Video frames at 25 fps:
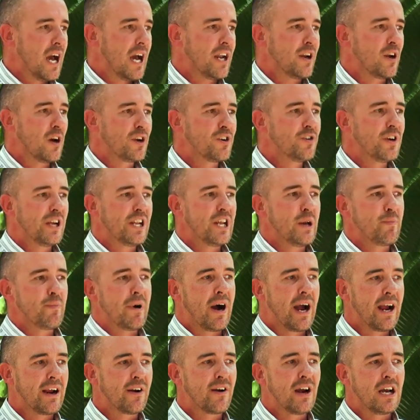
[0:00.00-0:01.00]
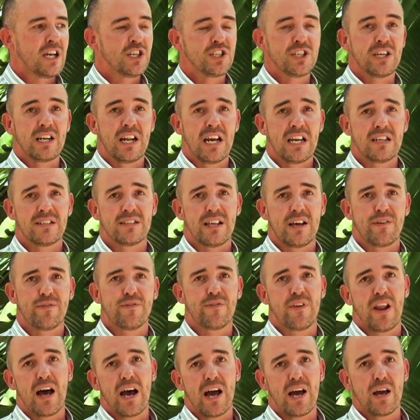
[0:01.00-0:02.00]
and not really a migration, as they
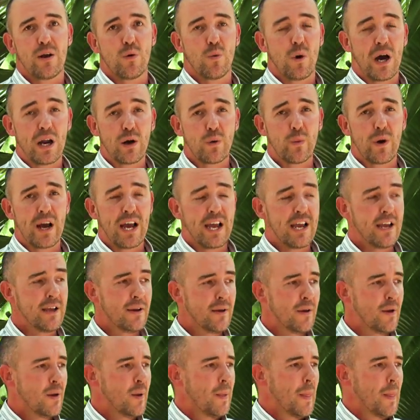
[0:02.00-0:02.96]
fly one way